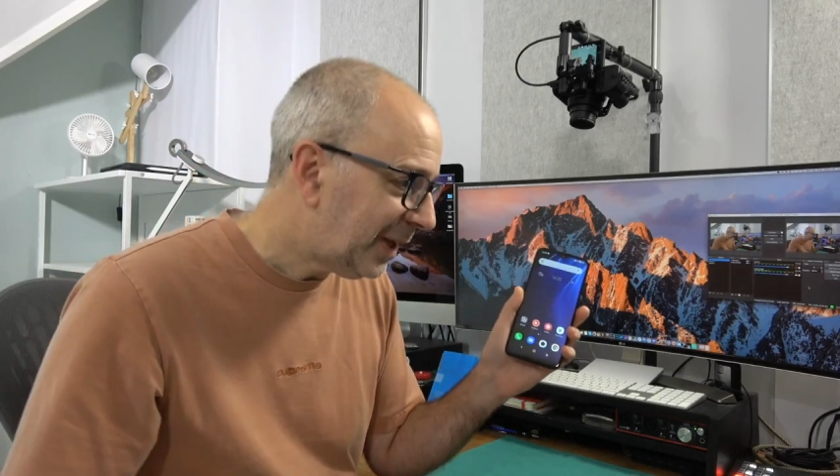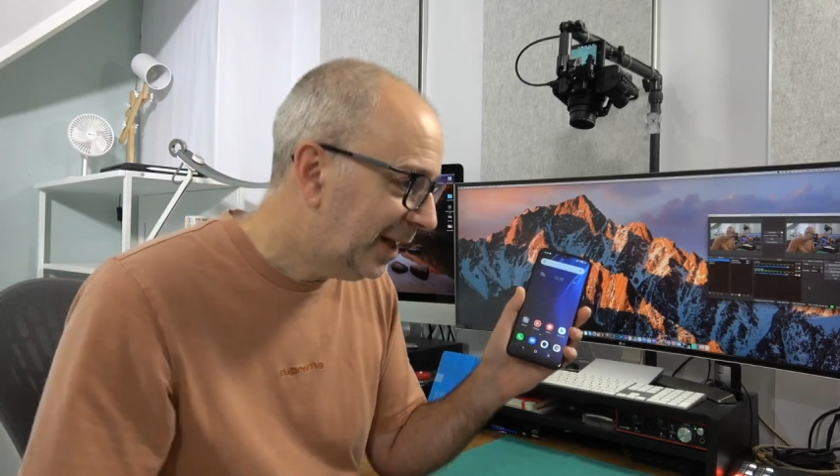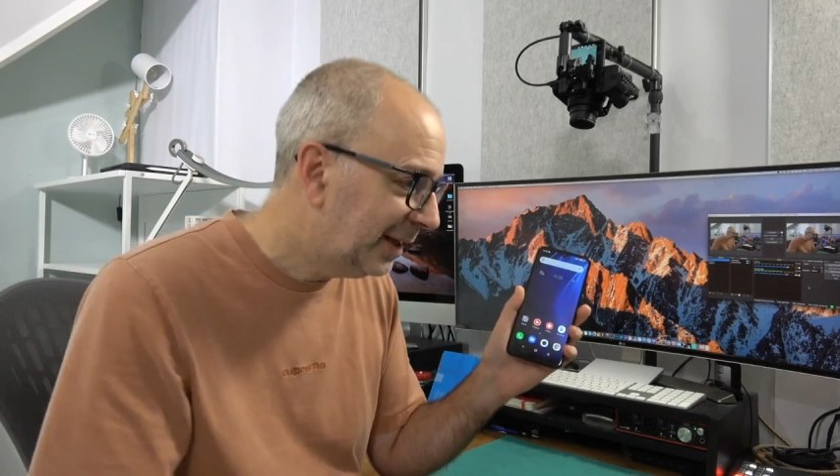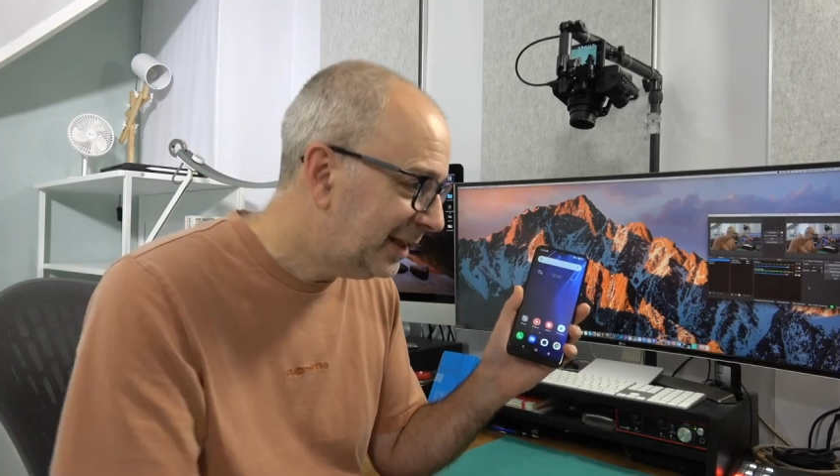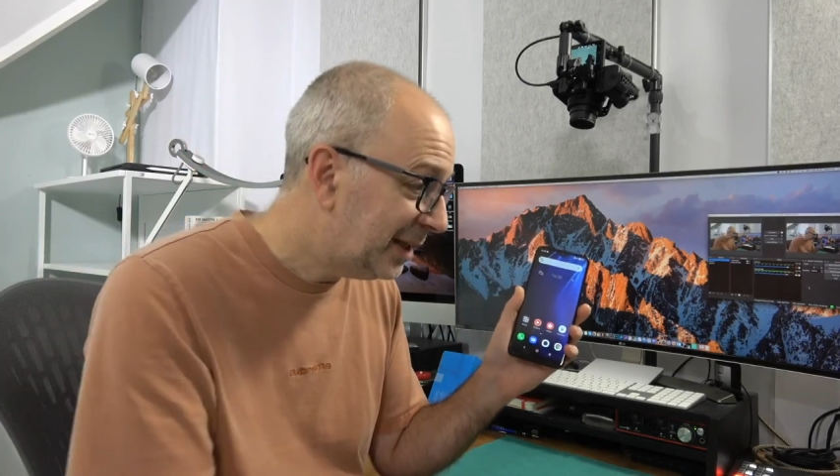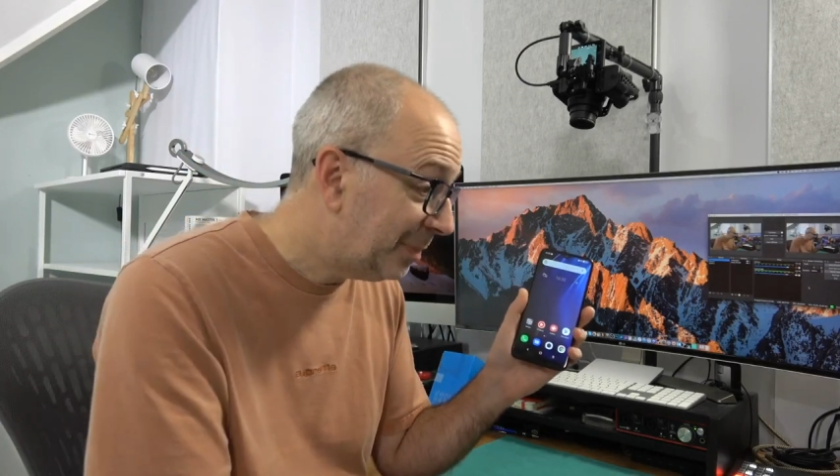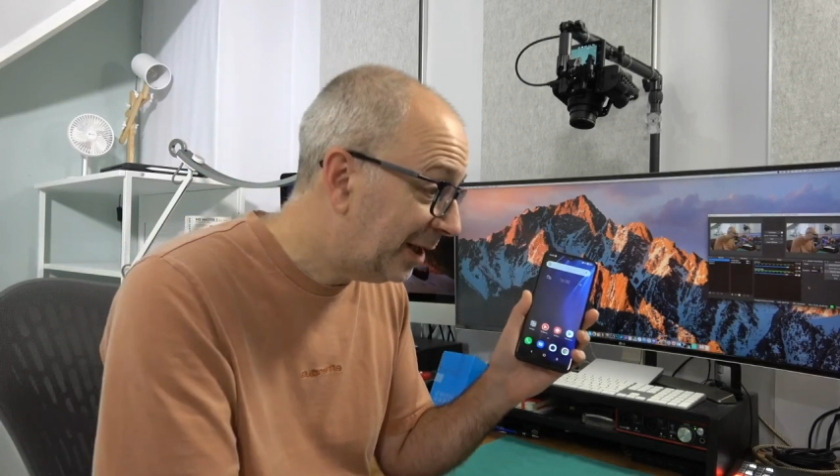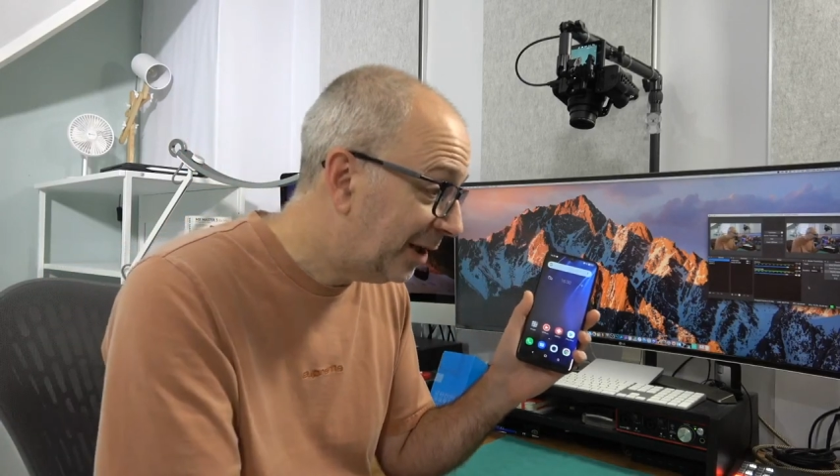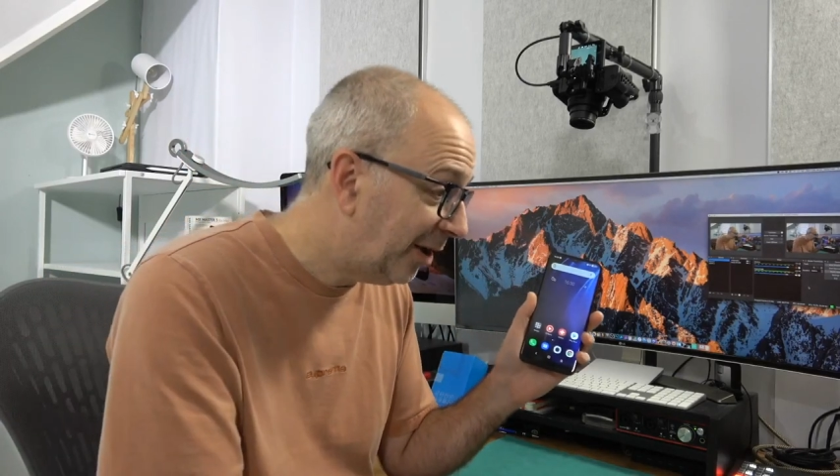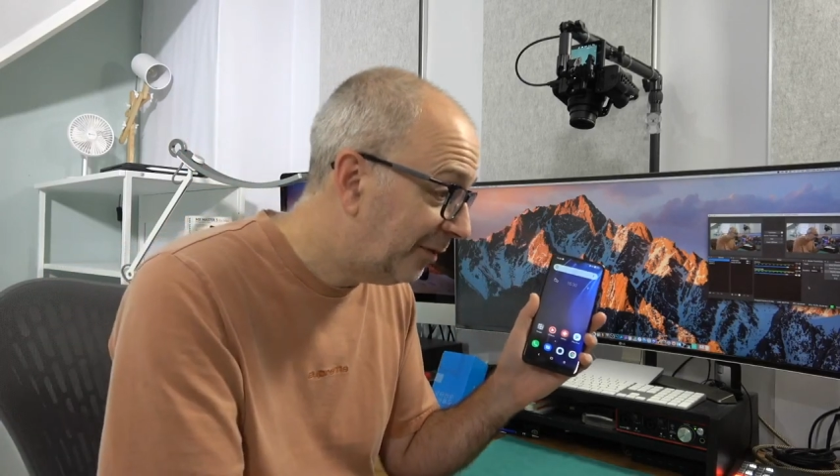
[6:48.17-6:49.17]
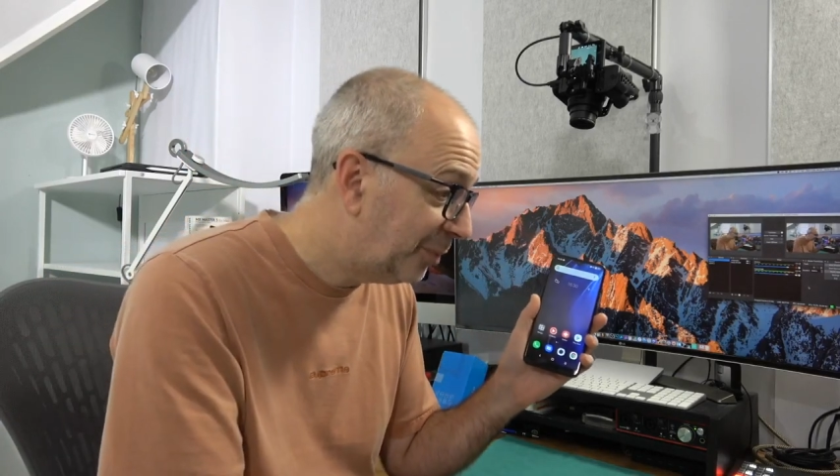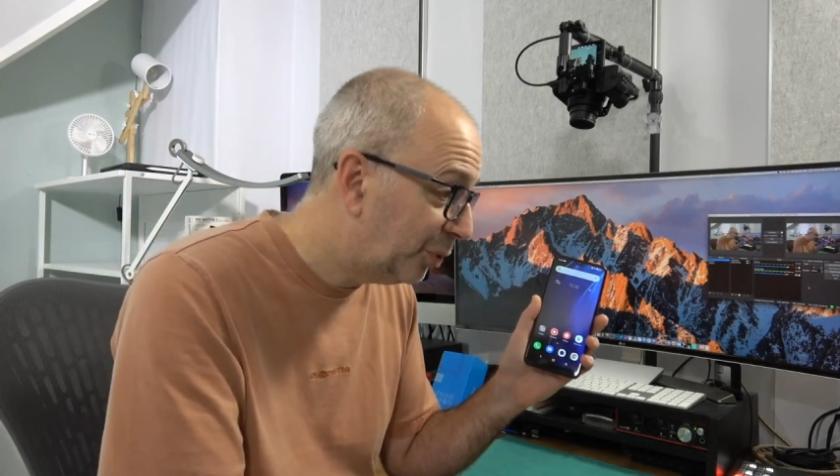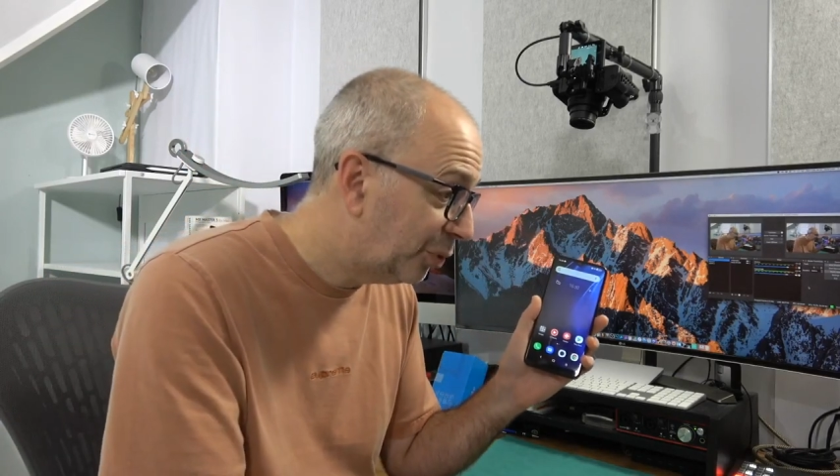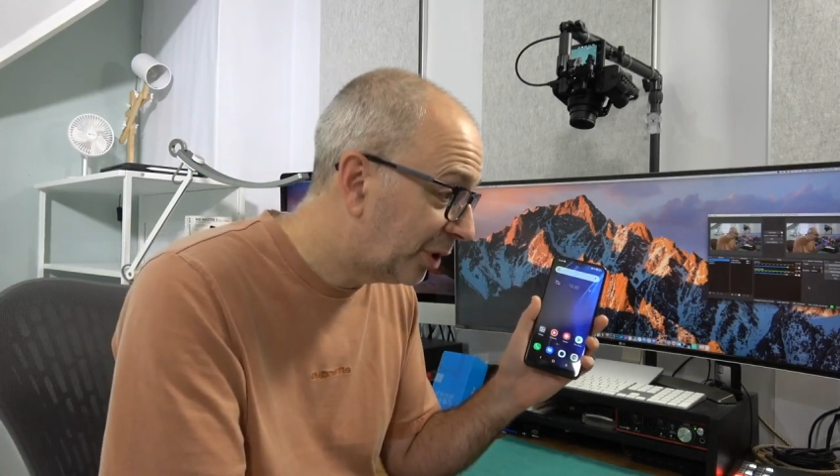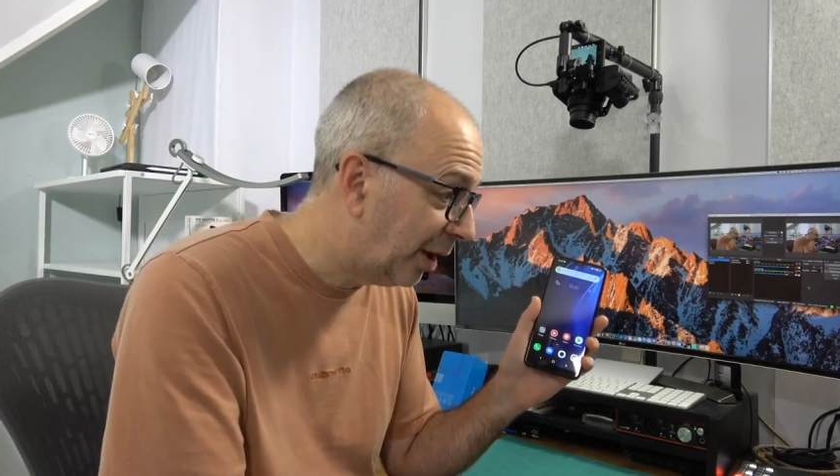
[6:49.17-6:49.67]
Uh, this has been the live
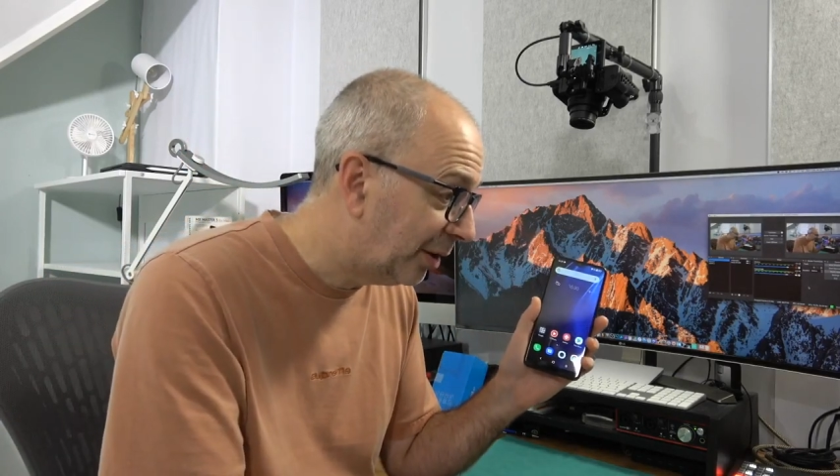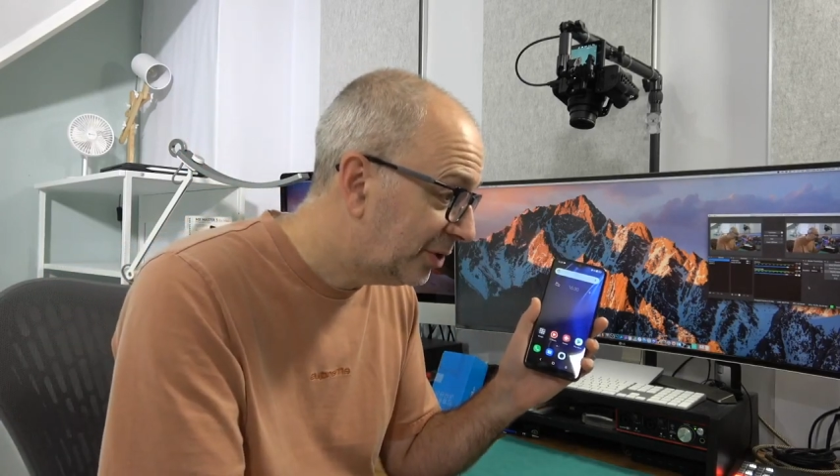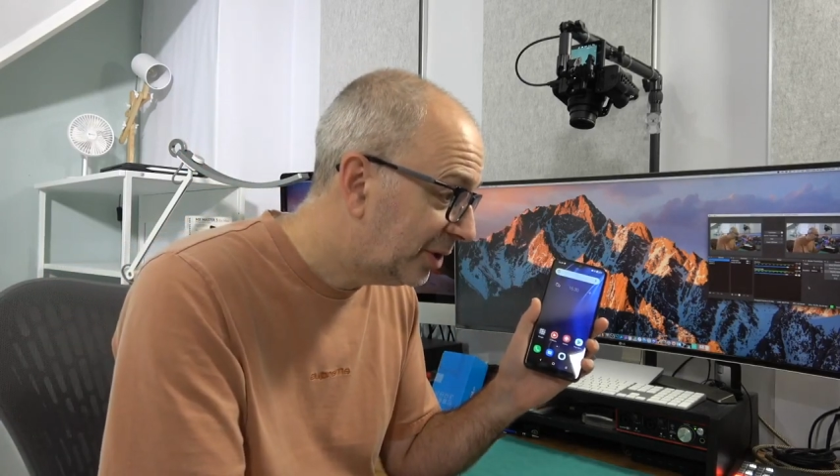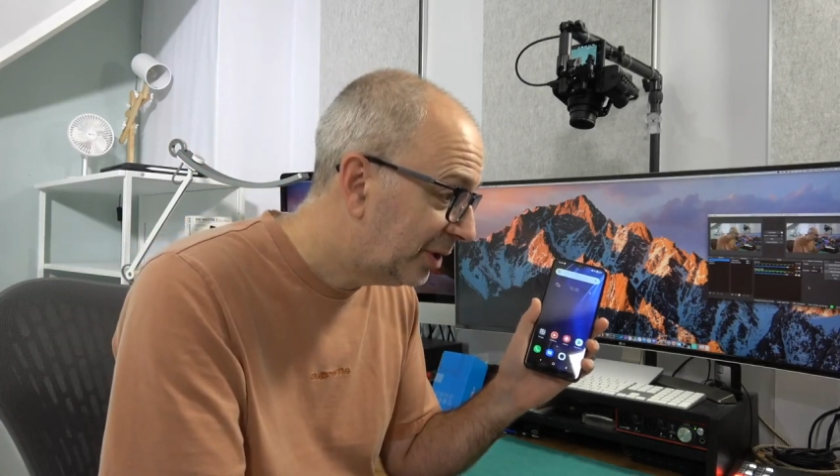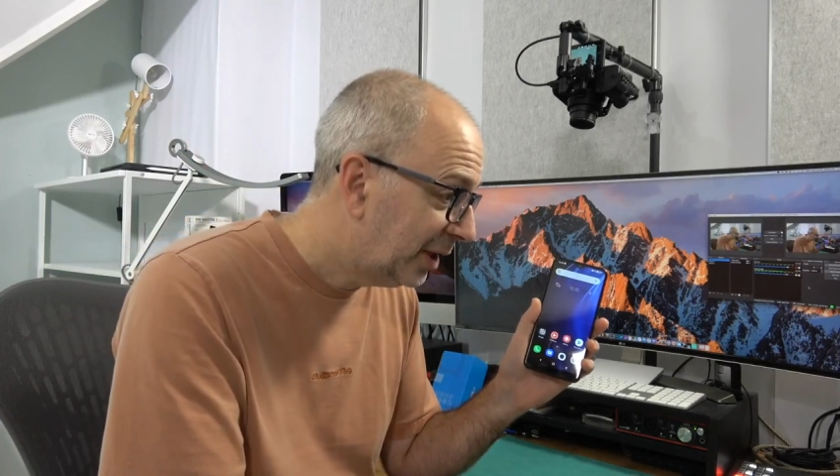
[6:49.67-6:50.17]
broadcast.